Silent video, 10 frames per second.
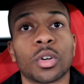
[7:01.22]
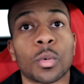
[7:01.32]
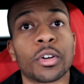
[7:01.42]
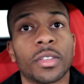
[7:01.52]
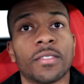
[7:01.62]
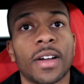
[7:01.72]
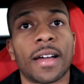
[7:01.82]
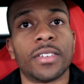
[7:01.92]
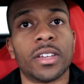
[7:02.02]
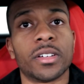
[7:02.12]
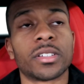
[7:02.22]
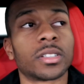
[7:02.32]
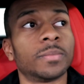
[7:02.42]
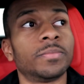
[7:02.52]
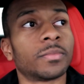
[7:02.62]
are worth in 5 years.
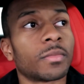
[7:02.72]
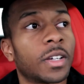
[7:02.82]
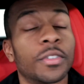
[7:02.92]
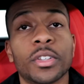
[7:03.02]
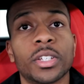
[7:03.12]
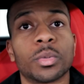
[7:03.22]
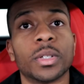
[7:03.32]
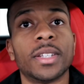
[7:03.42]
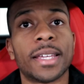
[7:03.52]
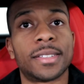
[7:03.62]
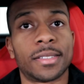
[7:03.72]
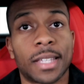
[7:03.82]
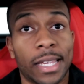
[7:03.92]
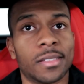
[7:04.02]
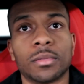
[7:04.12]
For this one, they
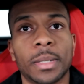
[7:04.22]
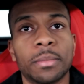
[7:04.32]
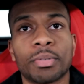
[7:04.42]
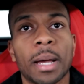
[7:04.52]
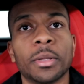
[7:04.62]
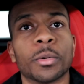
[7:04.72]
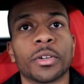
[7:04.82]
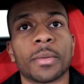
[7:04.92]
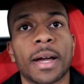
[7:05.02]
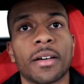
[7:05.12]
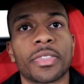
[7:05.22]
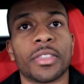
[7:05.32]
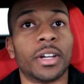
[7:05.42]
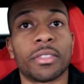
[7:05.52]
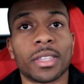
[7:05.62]
say it'll be probably worth about
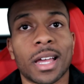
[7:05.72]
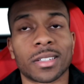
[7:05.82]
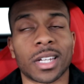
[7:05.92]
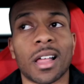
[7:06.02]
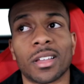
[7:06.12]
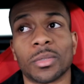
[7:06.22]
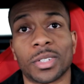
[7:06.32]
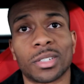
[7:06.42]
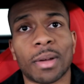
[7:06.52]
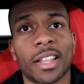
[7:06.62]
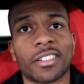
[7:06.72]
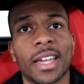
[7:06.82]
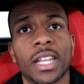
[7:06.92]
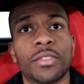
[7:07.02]
$33,000, which is probably right.